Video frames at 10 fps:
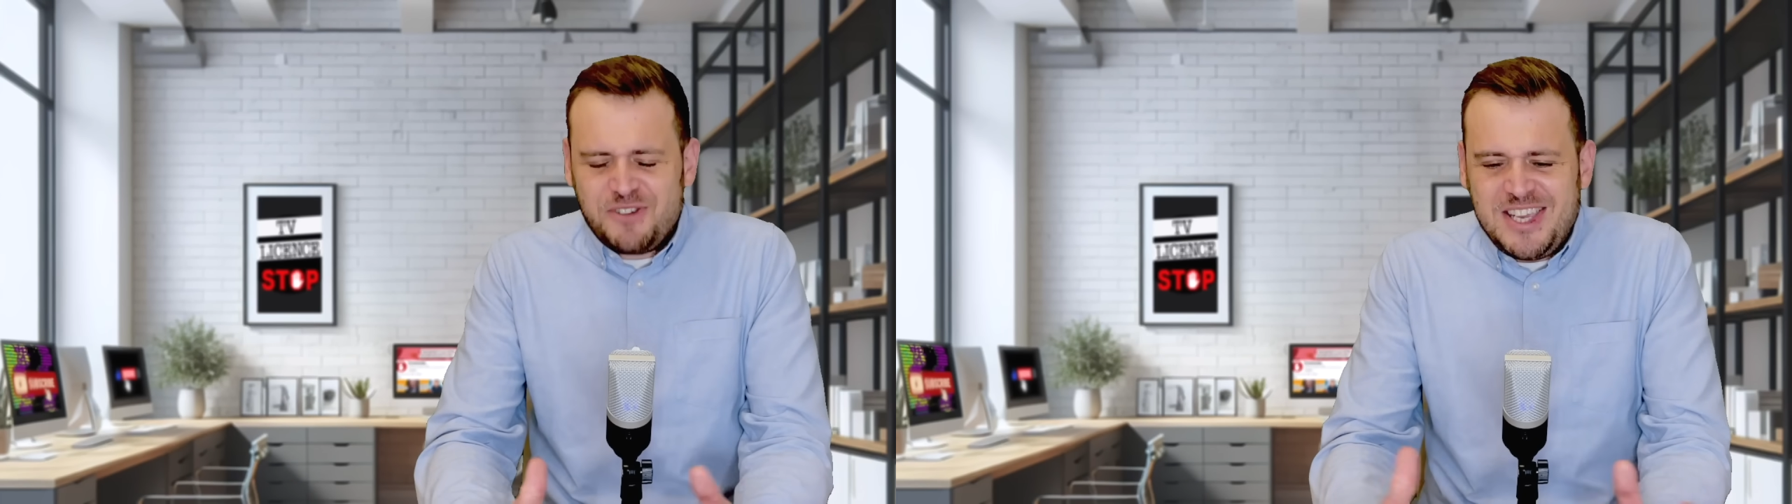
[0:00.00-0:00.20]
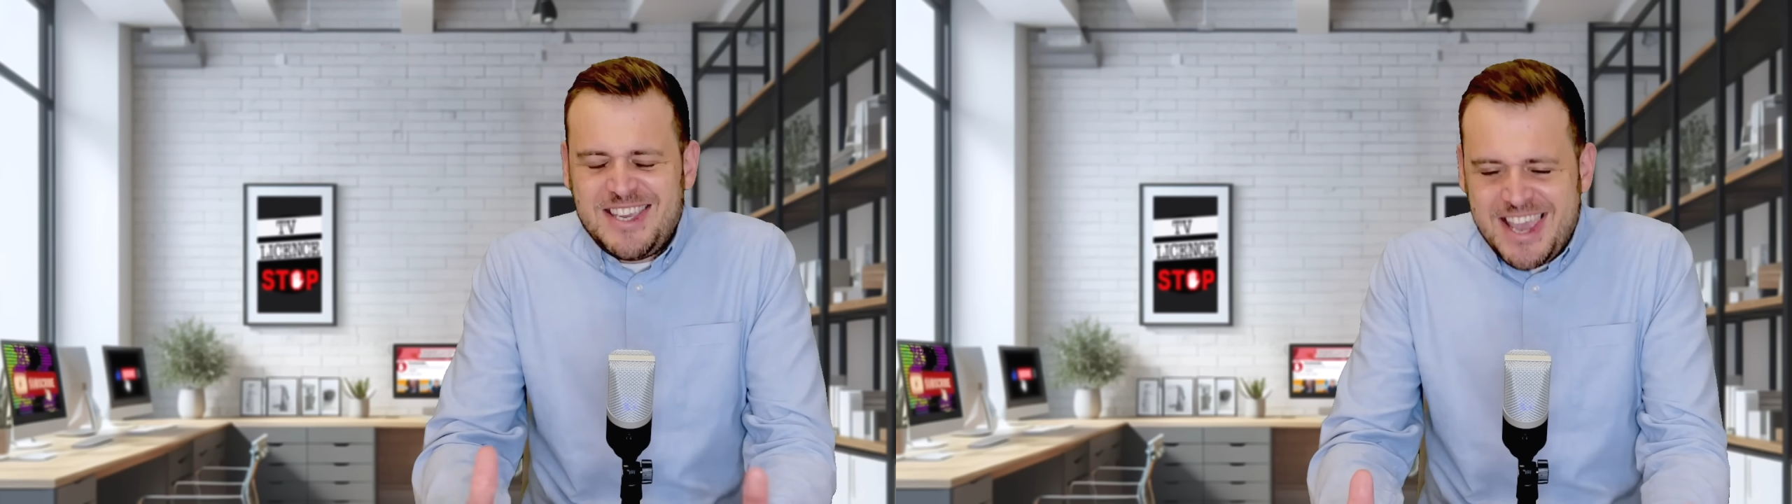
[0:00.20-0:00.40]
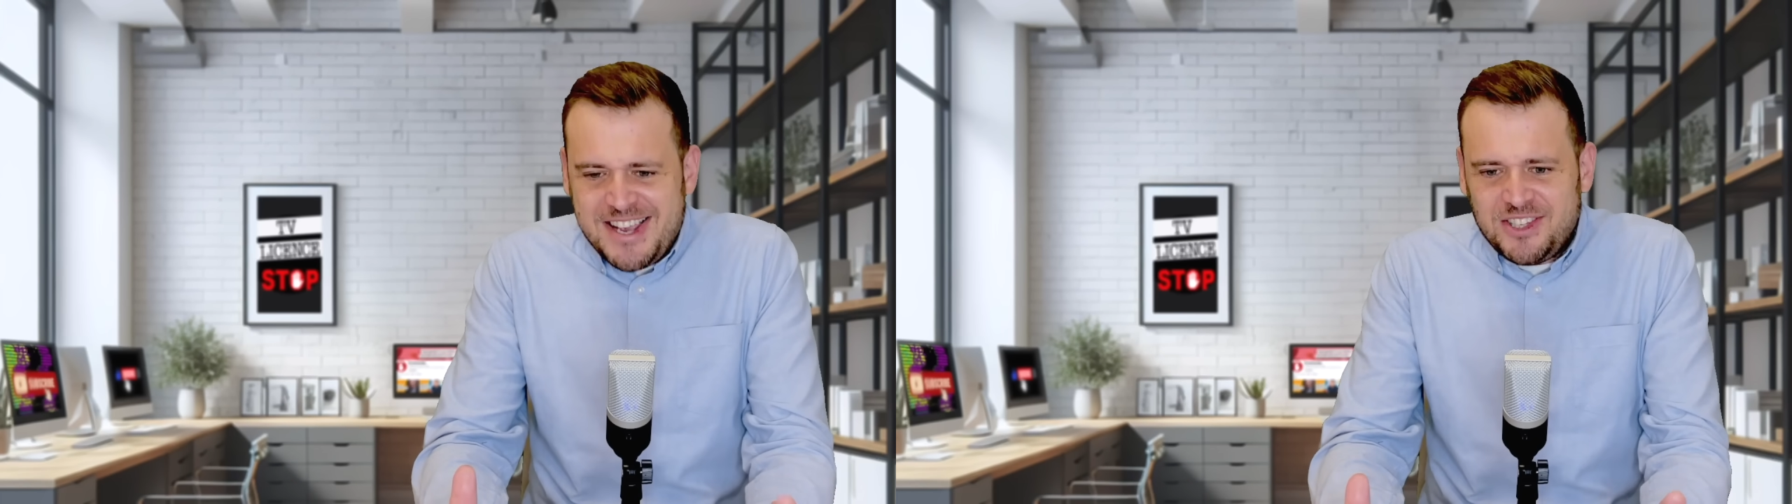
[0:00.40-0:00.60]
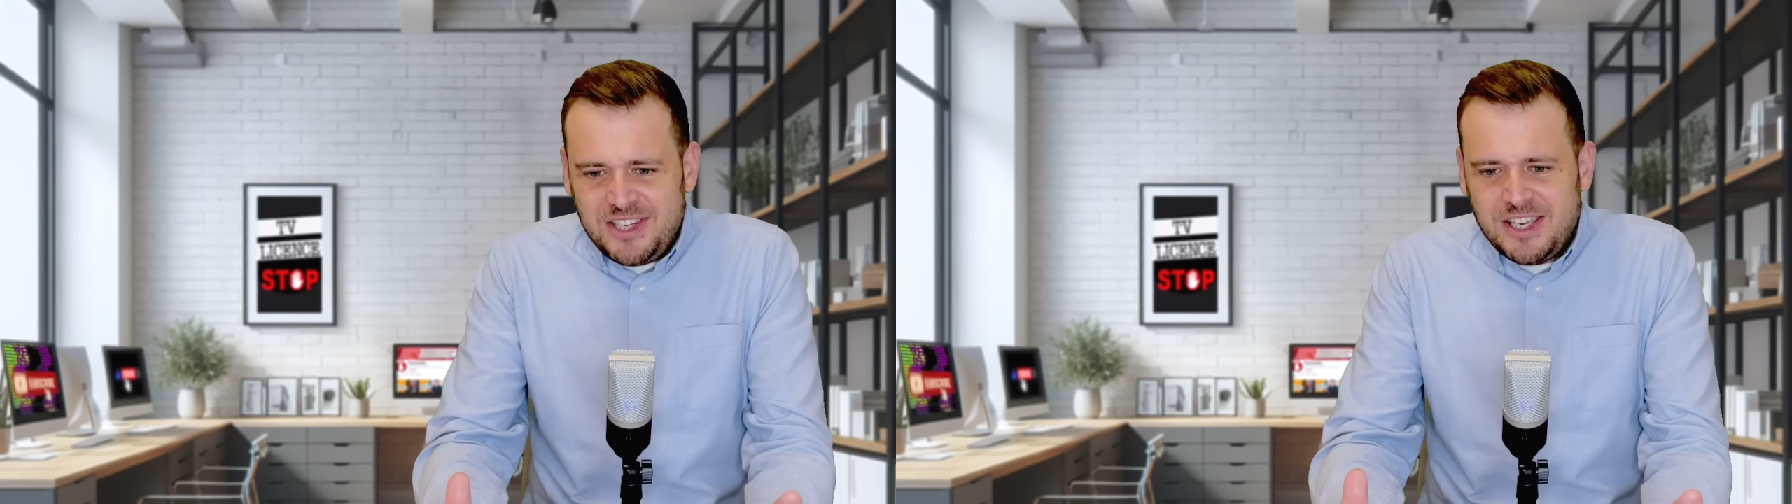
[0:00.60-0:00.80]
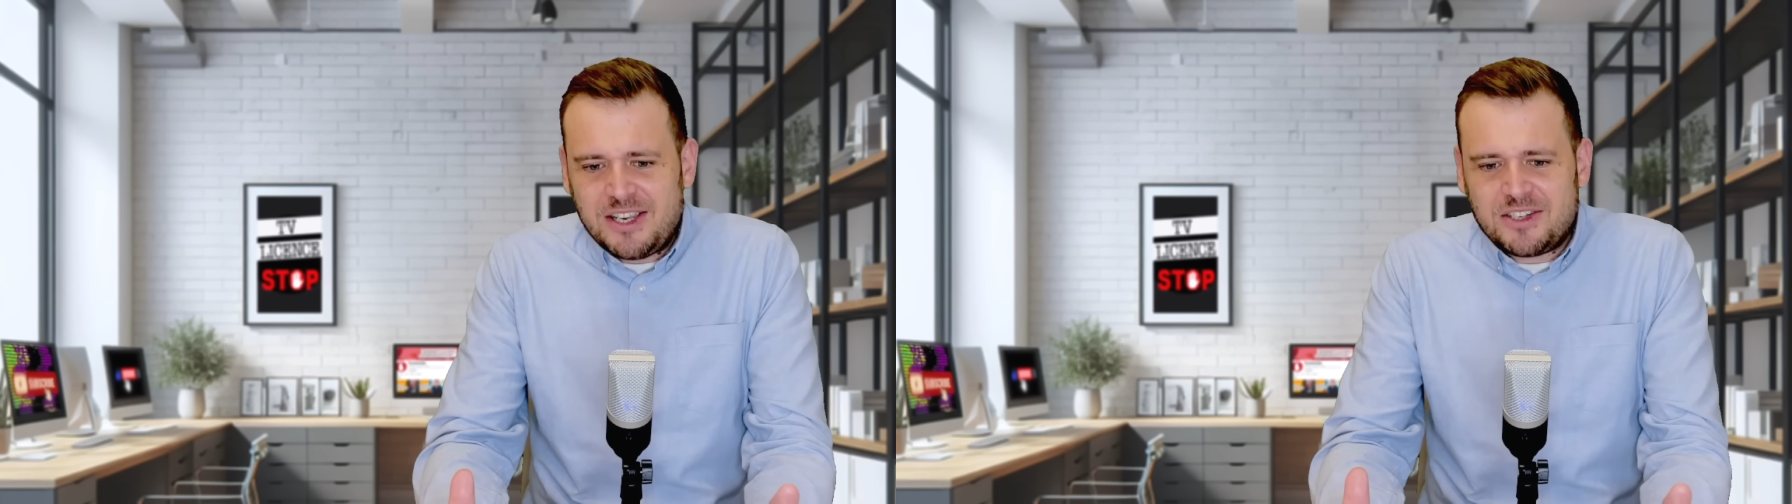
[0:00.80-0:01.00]
for years
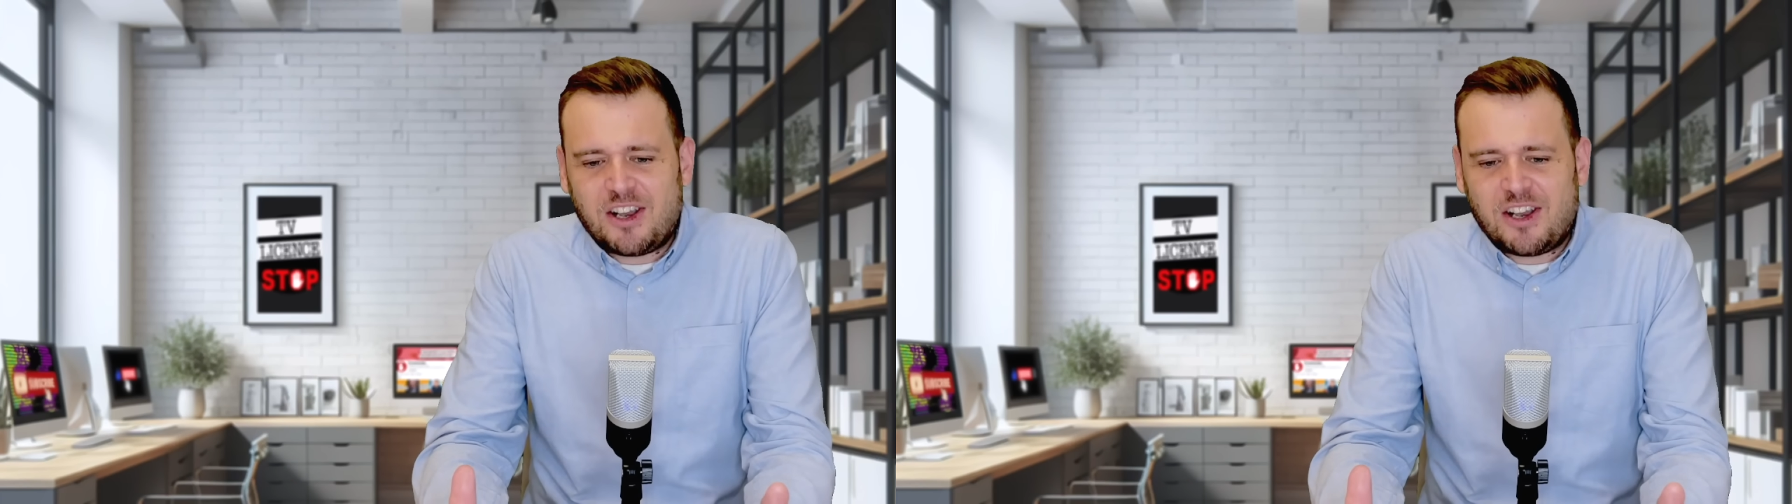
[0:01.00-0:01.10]
and years,